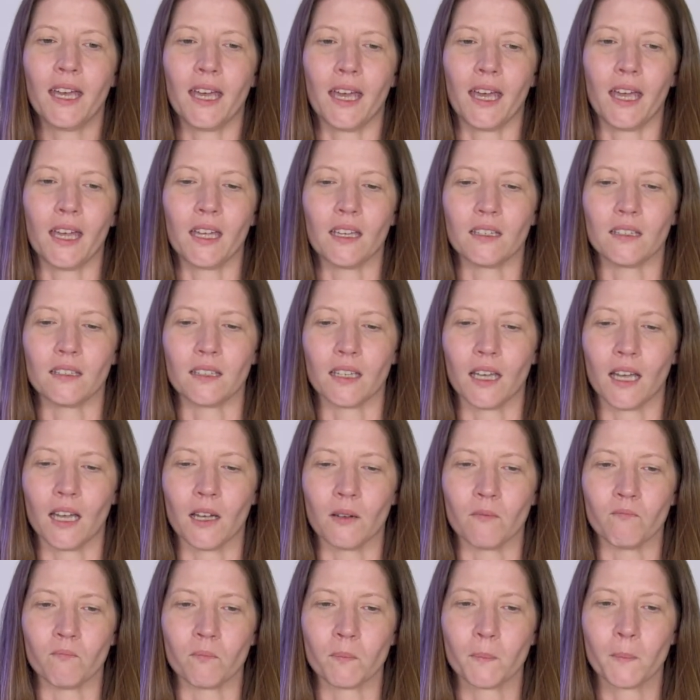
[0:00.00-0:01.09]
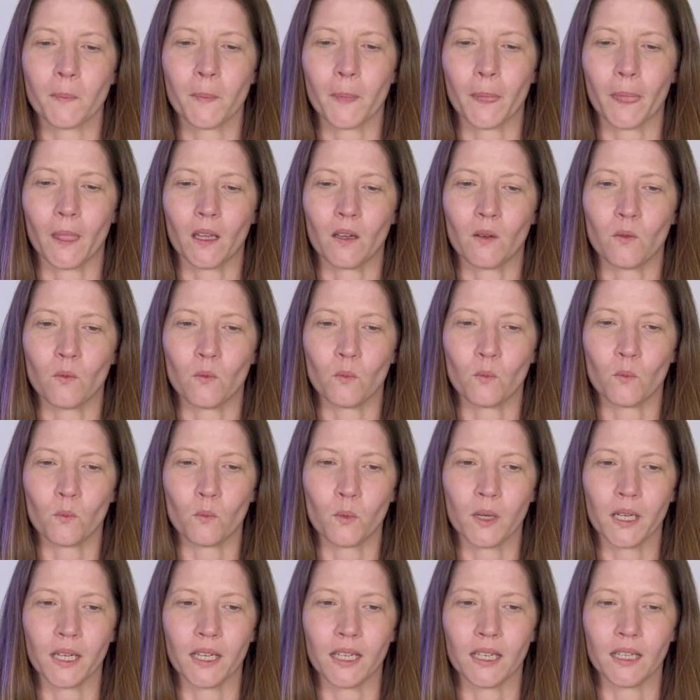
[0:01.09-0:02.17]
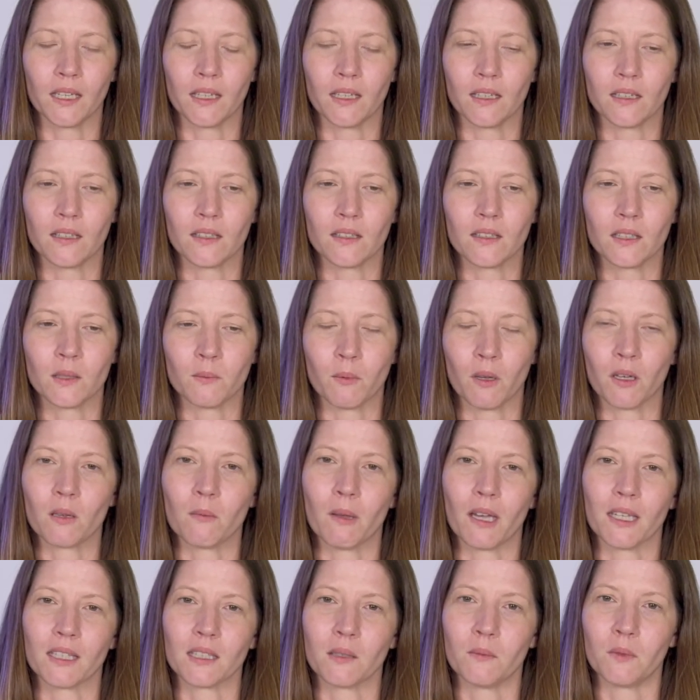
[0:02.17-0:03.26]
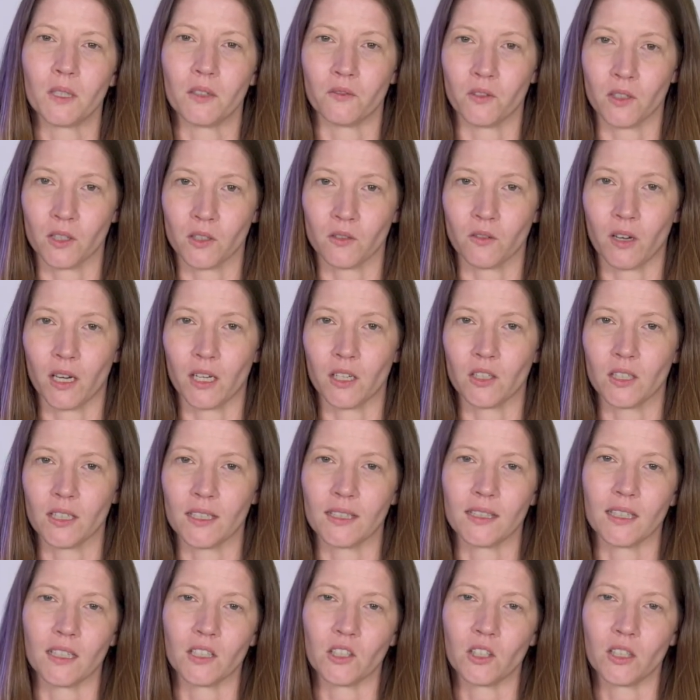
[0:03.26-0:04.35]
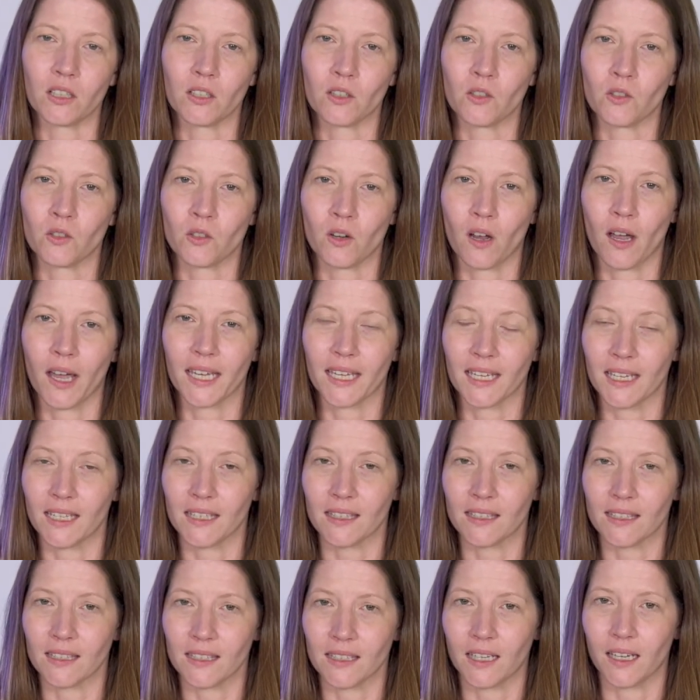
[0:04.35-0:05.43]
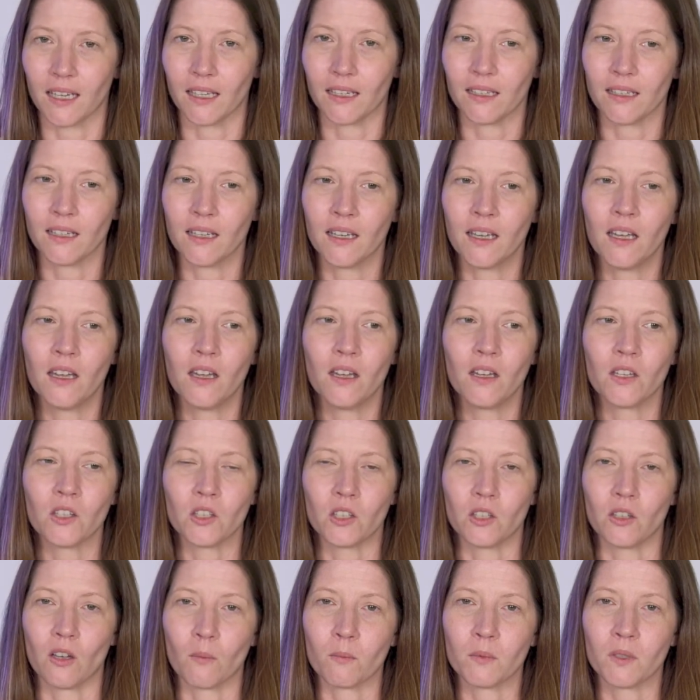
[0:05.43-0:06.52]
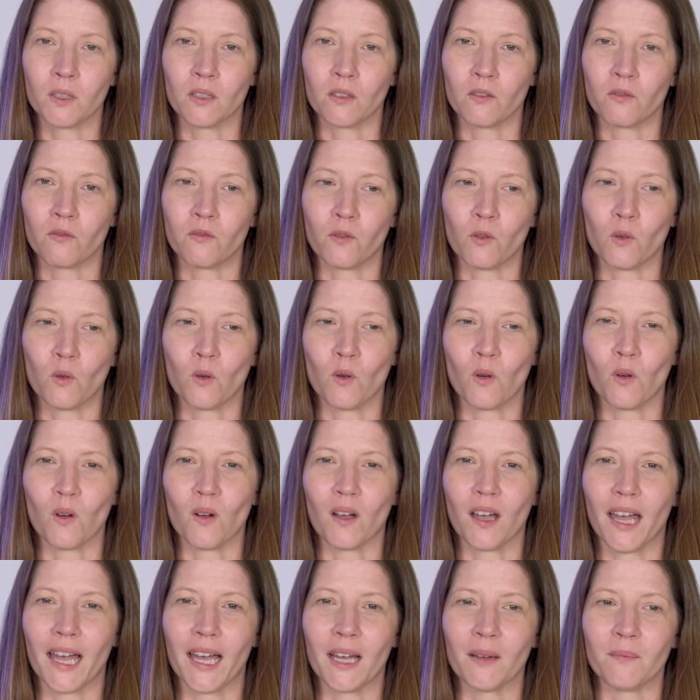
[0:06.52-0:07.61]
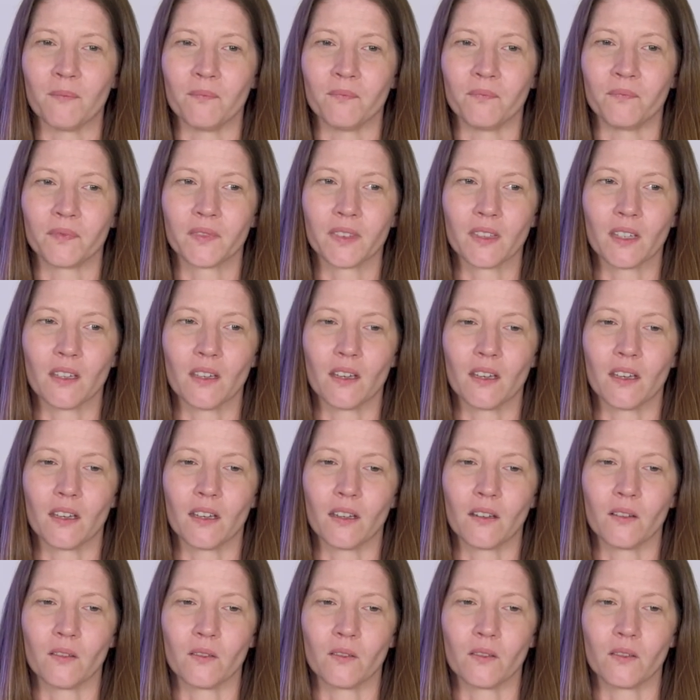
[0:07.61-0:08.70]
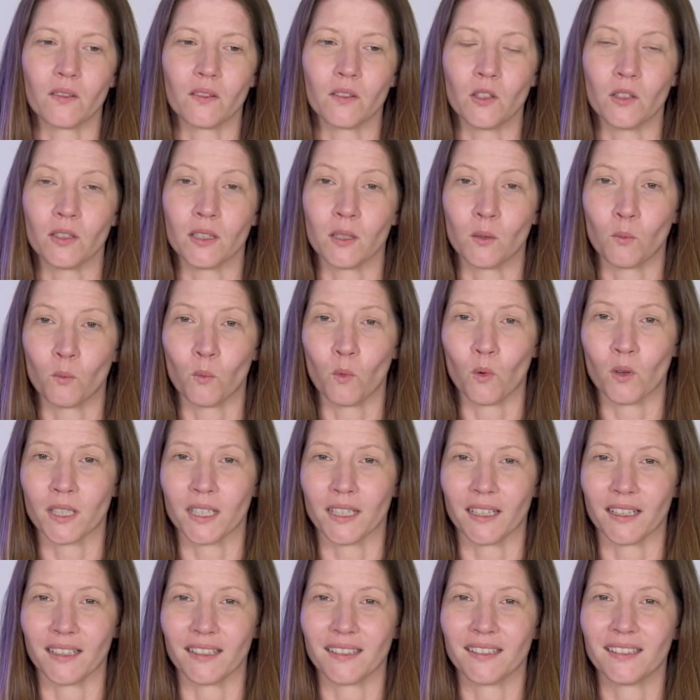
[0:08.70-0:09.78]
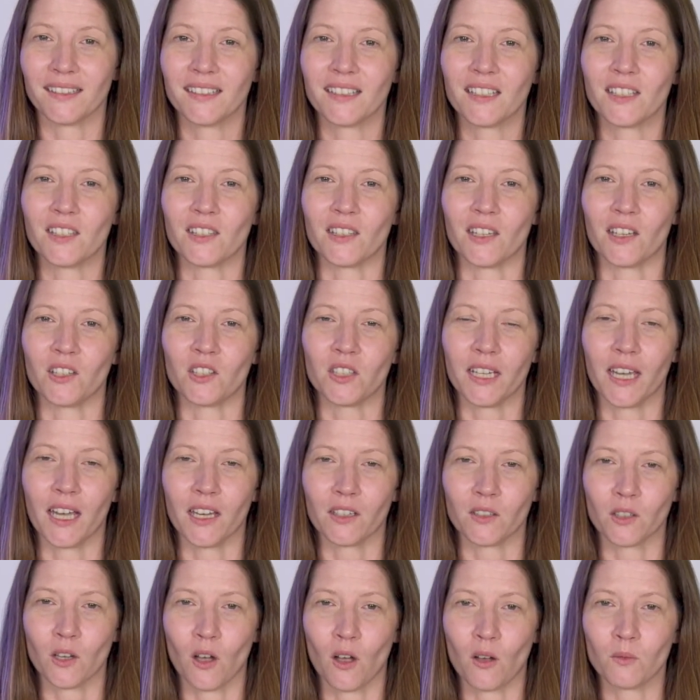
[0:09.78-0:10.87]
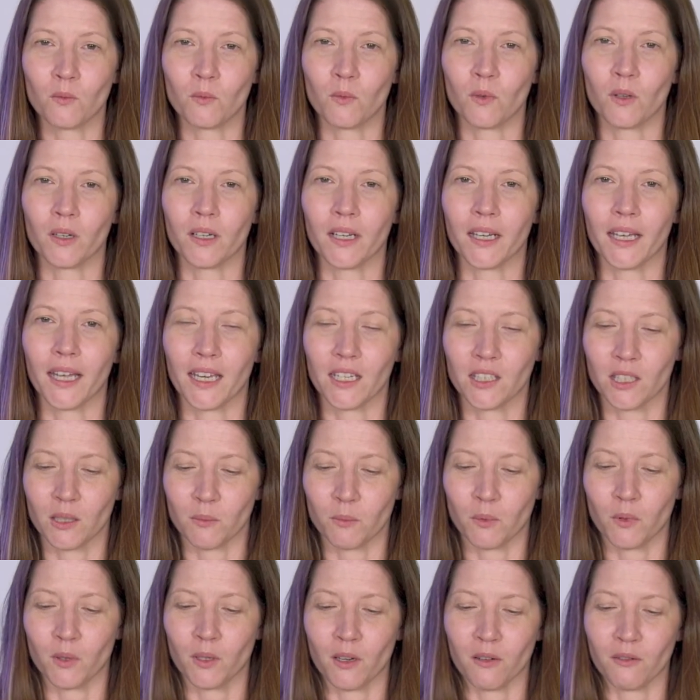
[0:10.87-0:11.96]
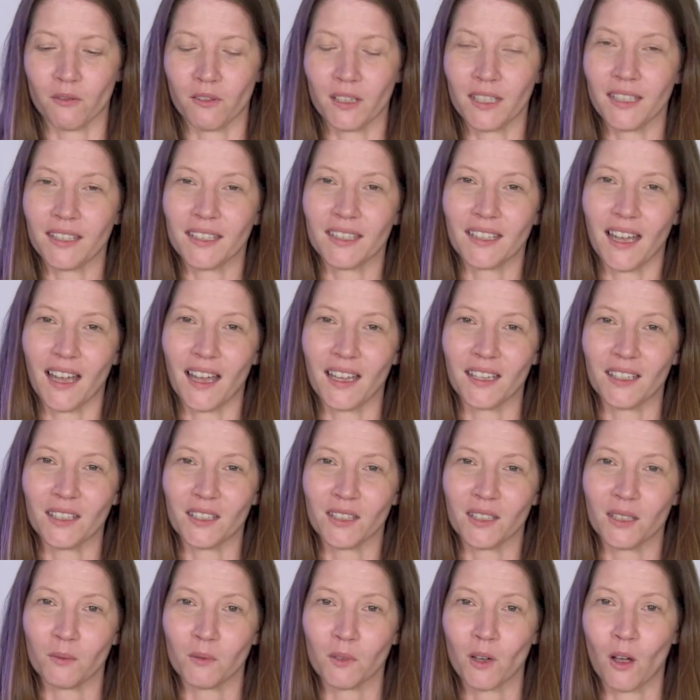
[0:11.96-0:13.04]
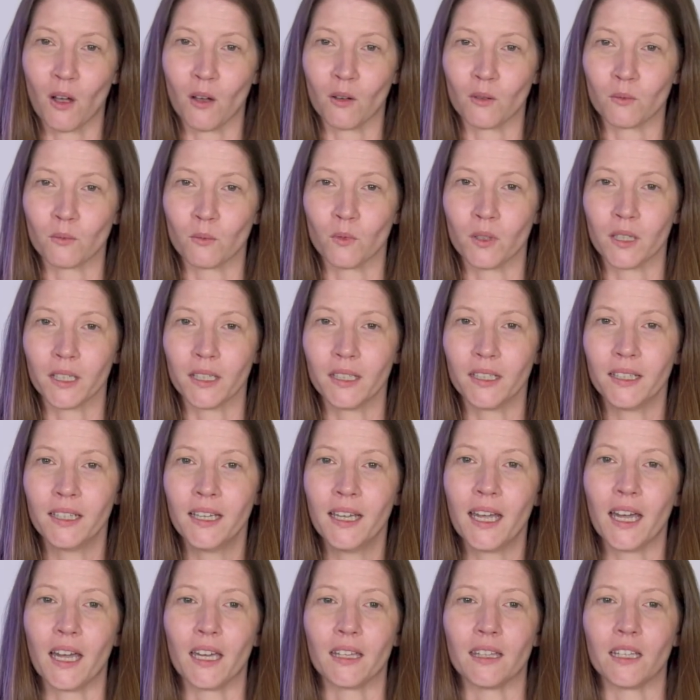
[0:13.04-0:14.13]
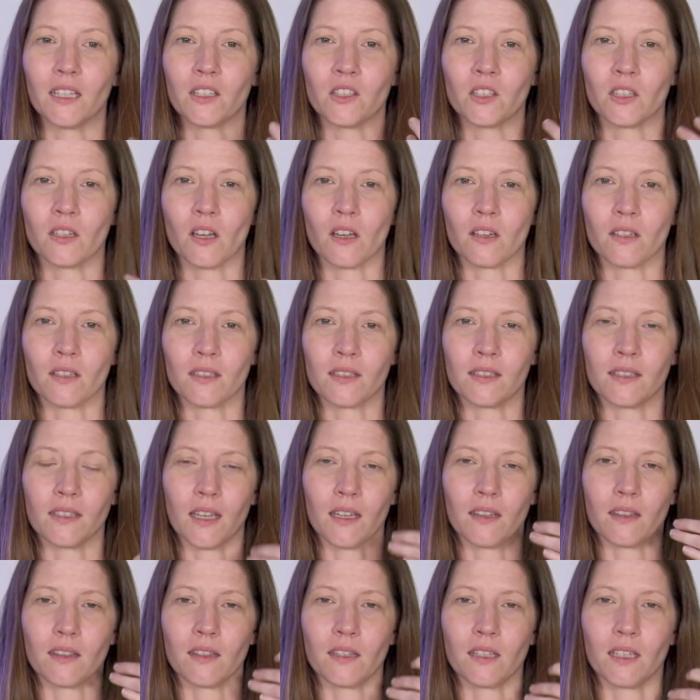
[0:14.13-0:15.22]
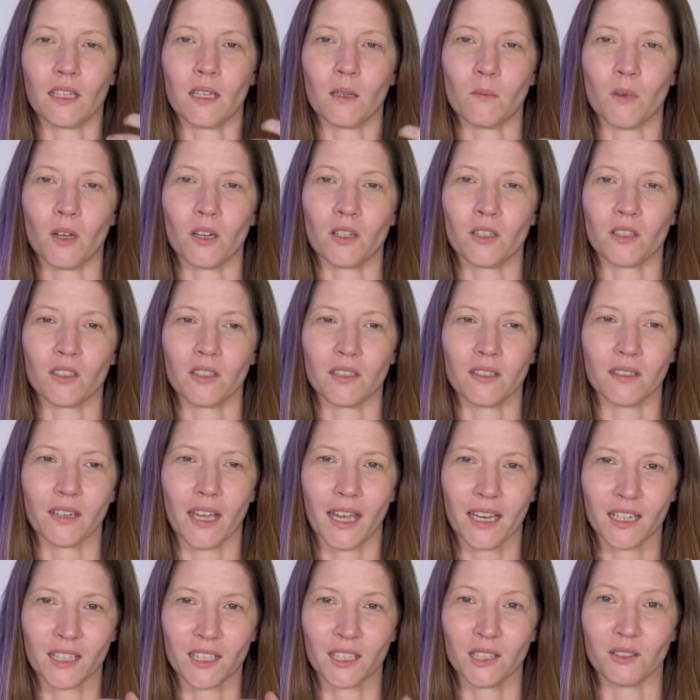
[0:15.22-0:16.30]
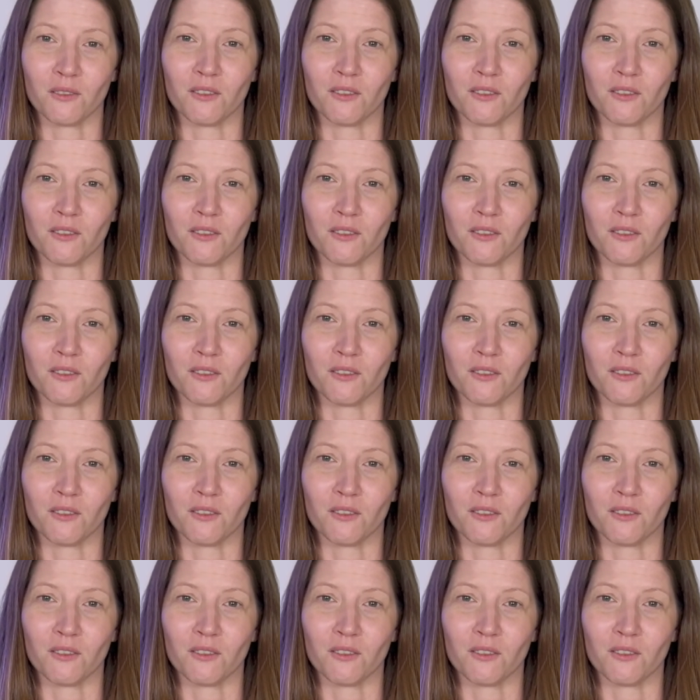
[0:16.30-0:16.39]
and we spoke about some different strategies that she could try instead. She opted for using water. So she had cold water, and she put her wrists under some cold water, and then she noticed that the emotion actually